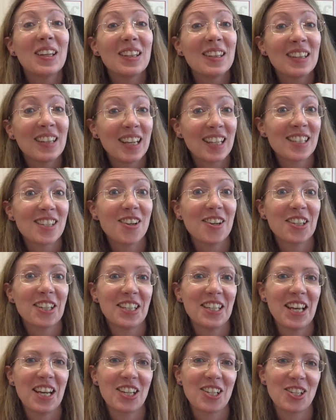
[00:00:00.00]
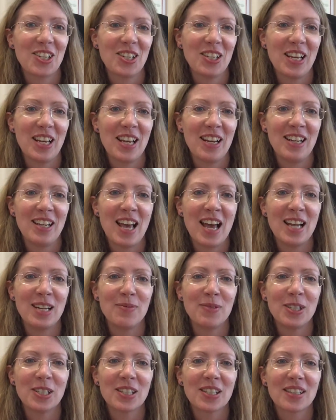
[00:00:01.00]
That's our connection
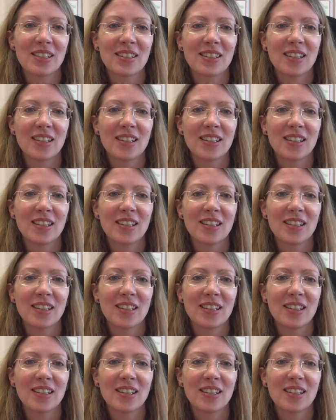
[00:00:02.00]
element.